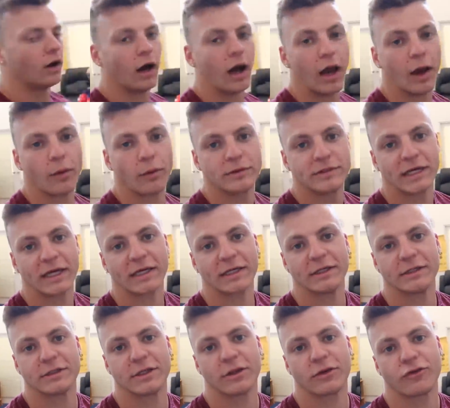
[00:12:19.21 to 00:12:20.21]
All right, we're
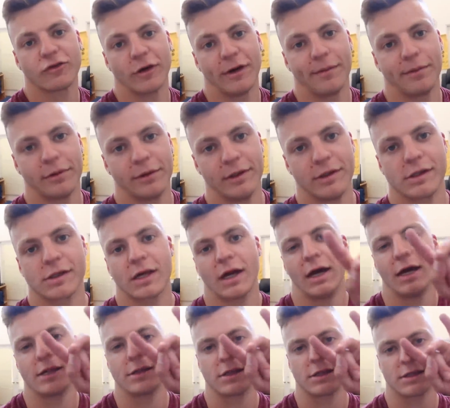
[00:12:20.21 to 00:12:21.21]
taking it to the trampolines,
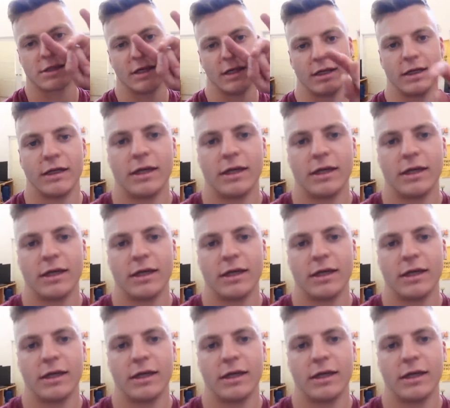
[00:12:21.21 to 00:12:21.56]
guys. Let's get